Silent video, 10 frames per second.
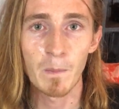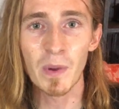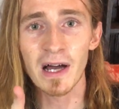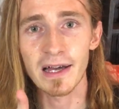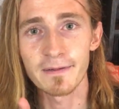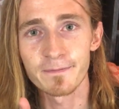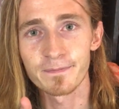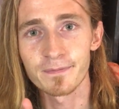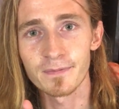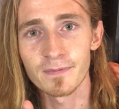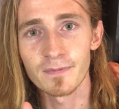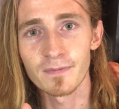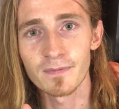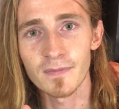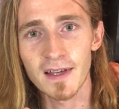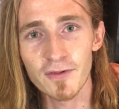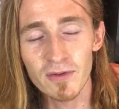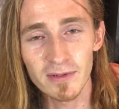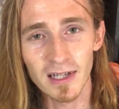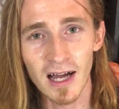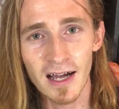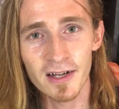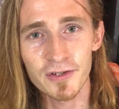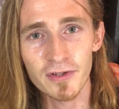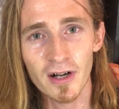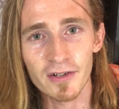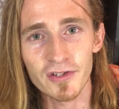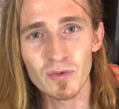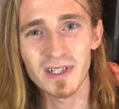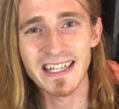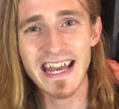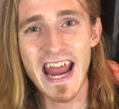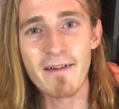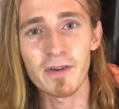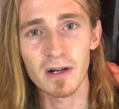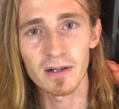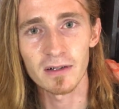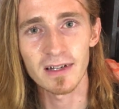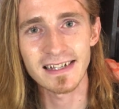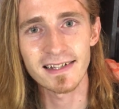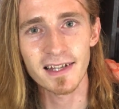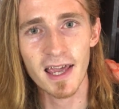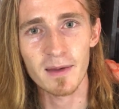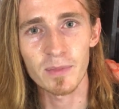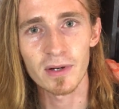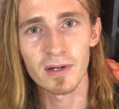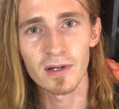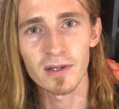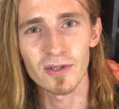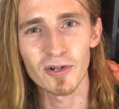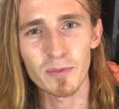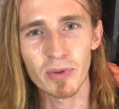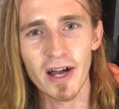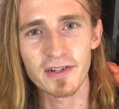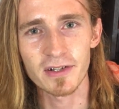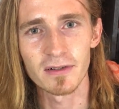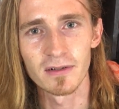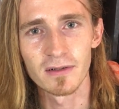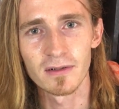But if you rely on drugs, you will never escape your depression.